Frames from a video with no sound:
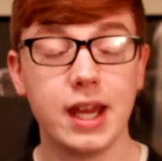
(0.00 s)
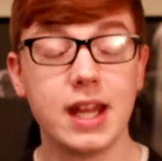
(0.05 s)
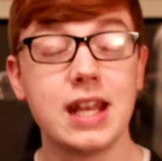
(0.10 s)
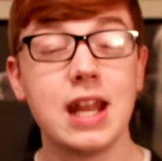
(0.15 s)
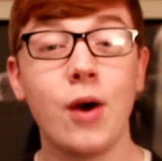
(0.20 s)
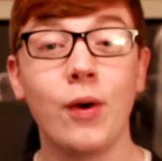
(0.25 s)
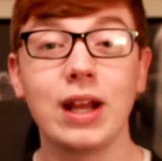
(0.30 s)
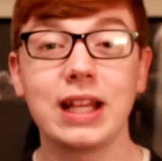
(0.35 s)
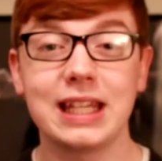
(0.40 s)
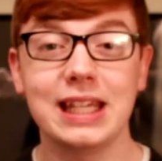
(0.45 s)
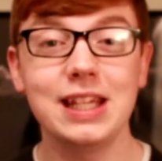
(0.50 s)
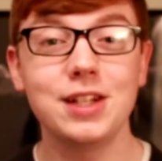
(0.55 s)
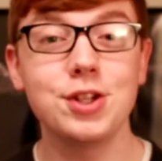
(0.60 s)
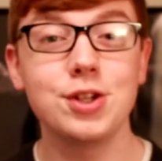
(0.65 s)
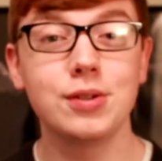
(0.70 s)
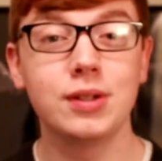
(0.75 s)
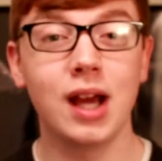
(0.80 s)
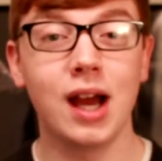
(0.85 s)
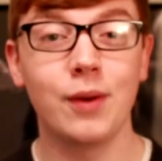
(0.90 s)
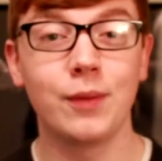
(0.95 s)
Now, I kid
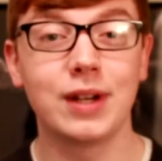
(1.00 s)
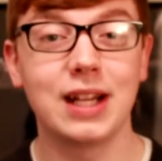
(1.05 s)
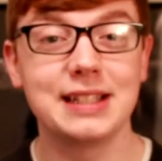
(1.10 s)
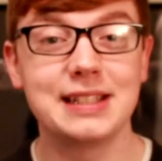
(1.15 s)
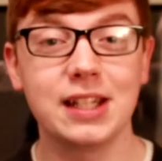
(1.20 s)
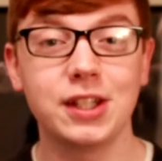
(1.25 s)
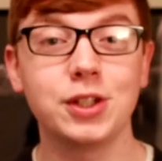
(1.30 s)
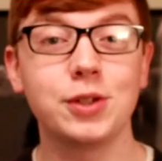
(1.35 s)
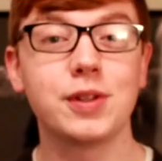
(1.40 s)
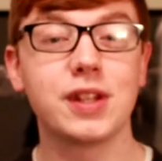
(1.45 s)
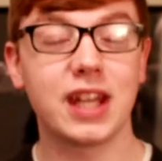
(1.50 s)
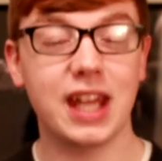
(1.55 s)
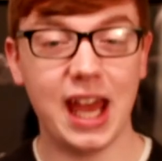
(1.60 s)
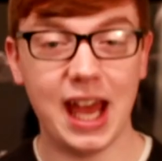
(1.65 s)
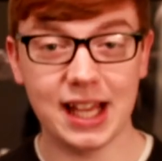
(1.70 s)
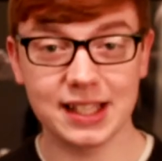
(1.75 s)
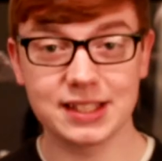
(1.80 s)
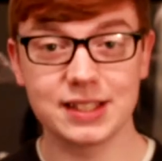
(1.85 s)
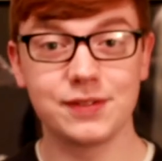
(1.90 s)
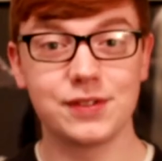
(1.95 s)
you not when I tell you the
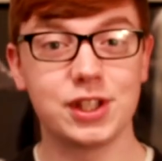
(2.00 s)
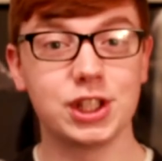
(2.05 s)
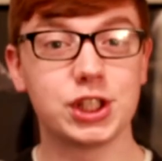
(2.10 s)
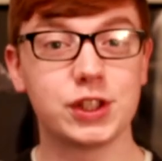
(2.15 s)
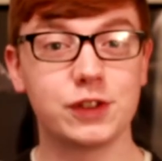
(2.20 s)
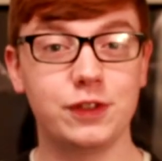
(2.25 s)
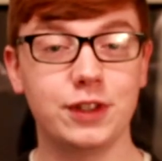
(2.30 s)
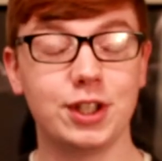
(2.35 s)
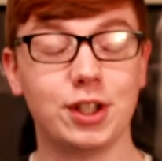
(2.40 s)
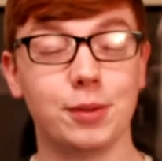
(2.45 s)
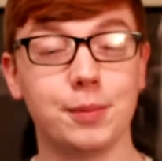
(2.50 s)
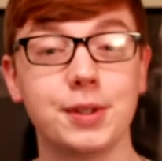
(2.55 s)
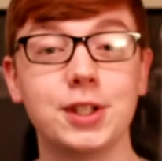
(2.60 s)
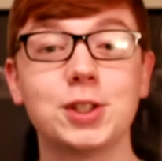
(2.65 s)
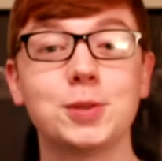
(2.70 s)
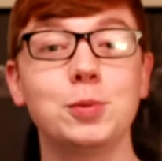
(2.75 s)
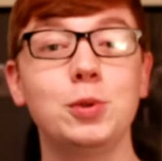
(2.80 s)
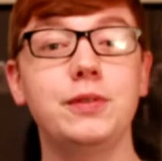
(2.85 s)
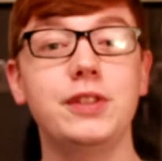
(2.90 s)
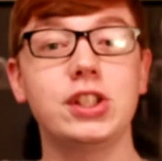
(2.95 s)
cast of this film.
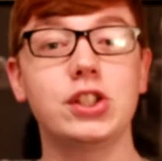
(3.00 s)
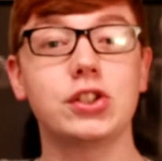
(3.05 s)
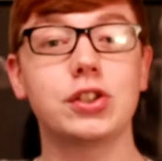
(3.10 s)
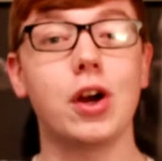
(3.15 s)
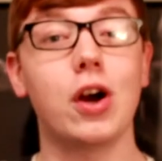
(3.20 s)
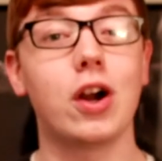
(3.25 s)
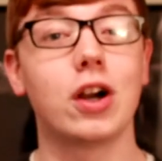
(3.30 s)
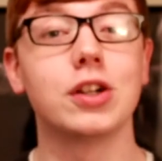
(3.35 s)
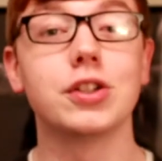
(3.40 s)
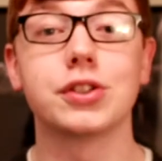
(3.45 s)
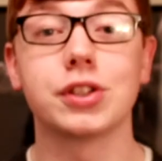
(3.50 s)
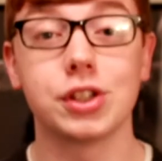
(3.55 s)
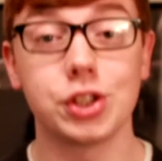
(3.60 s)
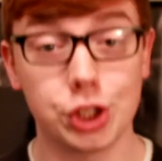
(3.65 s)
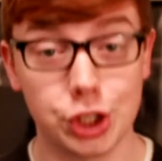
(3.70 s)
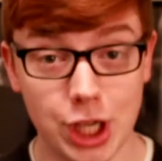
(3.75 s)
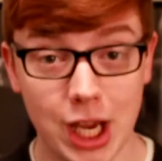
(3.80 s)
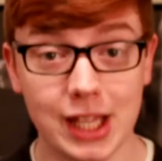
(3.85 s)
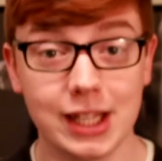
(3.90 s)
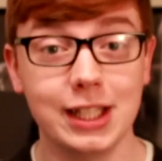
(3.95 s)
This movie stars
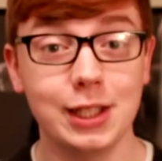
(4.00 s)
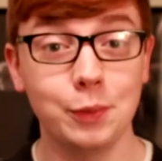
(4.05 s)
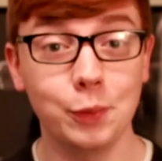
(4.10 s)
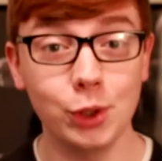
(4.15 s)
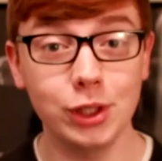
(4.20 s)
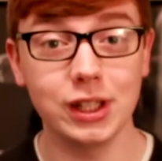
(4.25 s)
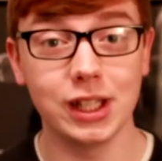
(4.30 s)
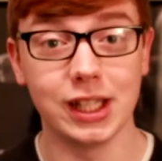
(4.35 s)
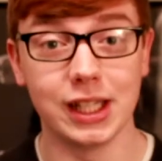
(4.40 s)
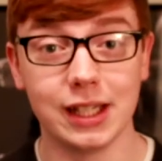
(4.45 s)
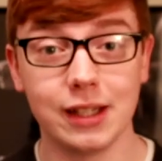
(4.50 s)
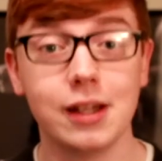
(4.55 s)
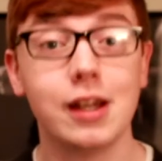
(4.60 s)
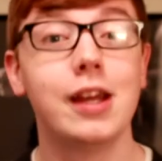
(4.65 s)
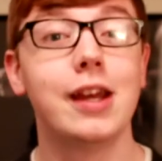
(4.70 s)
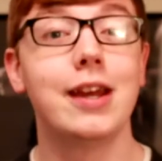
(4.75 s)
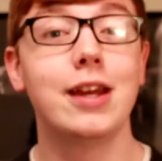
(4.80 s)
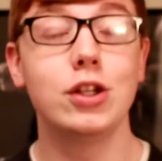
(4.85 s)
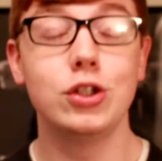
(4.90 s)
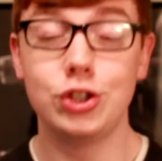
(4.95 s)
Shailene Woodley,
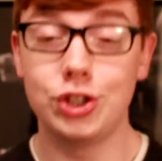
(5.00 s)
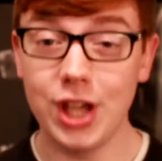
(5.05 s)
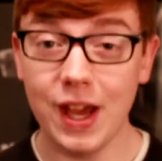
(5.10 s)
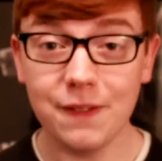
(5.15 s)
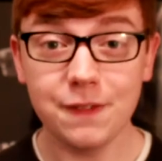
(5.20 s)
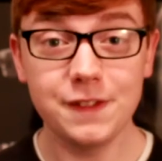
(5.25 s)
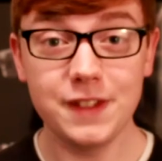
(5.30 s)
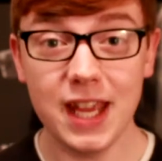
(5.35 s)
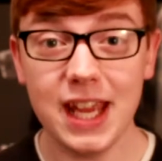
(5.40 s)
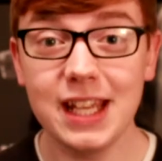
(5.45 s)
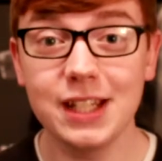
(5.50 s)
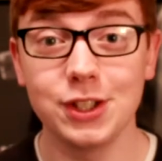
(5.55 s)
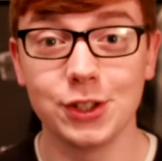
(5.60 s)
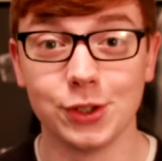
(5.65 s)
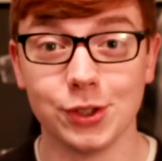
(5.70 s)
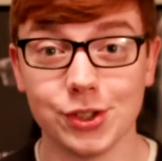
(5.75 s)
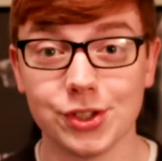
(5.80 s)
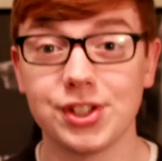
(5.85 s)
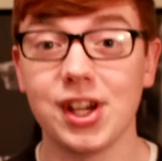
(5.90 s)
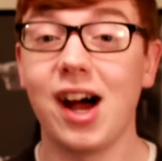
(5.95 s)
Jeff
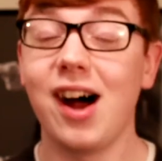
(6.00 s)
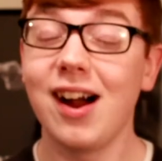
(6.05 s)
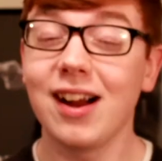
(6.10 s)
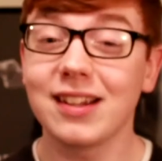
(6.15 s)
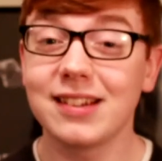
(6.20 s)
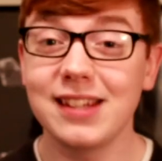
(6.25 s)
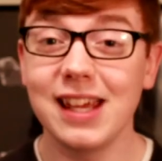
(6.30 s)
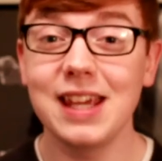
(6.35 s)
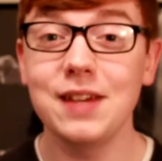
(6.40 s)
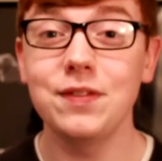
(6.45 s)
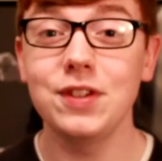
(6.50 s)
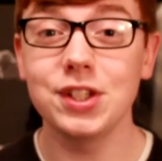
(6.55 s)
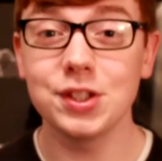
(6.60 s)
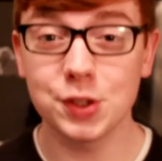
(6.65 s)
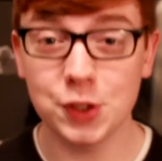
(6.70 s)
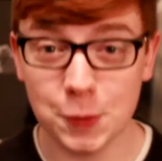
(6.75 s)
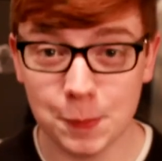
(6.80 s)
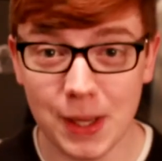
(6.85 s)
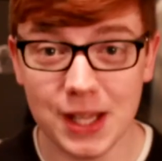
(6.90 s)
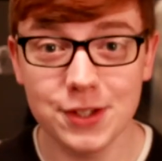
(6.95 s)
Daniels, Octavia
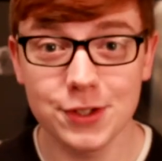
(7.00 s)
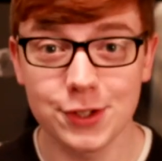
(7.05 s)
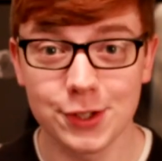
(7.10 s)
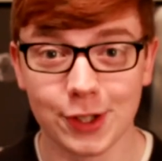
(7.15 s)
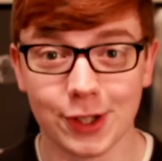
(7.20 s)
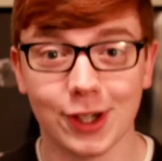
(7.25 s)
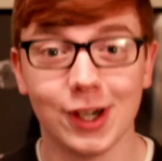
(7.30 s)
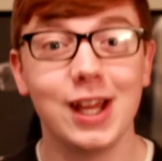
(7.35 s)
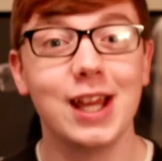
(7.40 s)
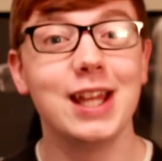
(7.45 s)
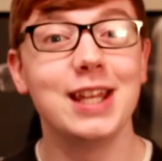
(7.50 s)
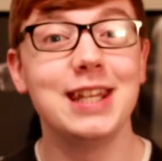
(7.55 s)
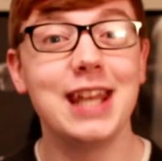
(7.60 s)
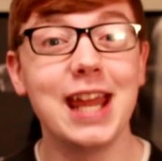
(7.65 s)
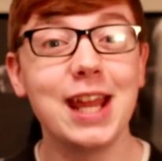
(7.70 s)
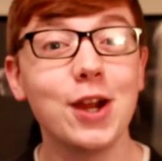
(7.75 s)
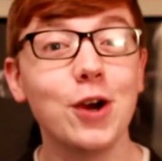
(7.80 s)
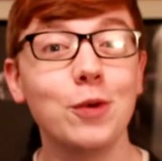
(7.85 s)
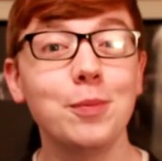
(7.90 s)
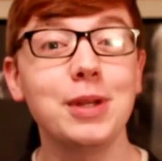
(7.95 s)
Spencer,
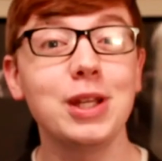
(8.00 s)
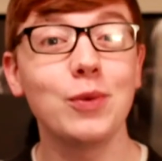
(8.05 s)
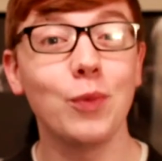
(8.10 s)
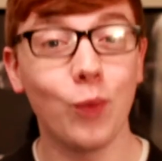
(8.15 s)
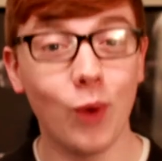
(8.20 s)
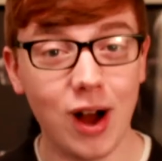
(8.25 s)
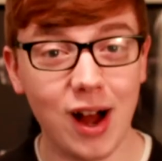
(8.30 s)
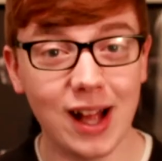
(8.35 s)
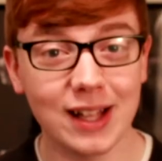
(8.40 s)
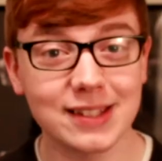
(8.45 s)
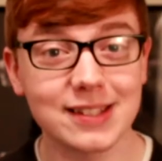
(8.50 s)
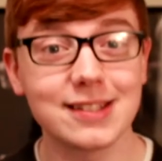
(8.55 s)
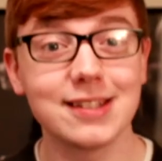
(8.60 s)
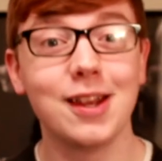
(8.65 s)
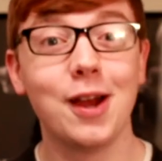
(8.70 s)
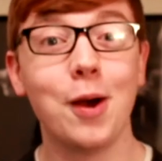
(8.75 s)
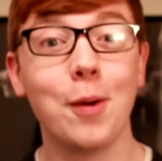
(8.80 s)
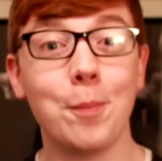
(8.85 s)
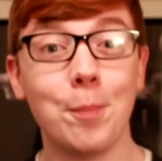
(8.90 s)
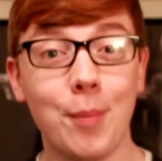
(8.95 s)
Naomi
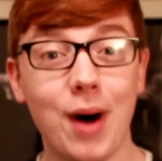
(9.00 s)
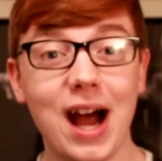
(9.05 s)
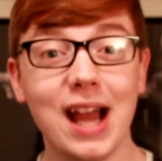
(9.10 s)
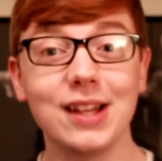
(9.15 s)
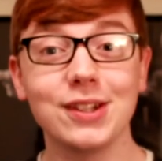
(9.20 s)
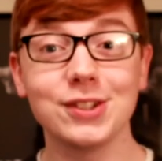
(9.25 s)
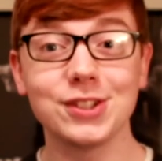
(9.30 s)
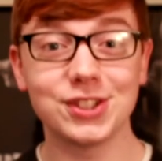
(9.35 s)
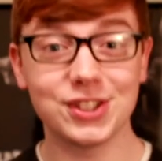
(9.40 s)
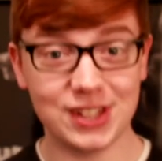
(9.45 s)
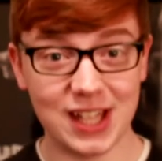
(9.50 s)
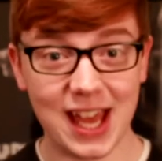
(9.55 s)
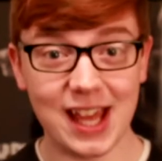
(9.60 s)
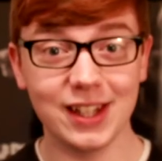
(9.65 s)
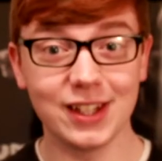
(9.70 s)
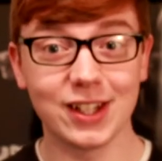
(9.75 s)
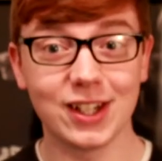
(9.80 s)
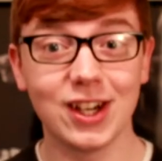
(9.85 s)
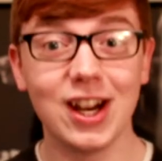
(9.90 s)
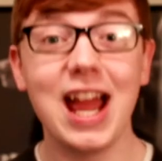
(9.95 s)
Watts, Miles
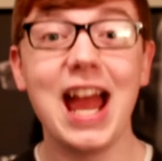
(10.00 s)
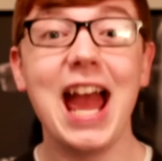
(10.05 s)
Teller,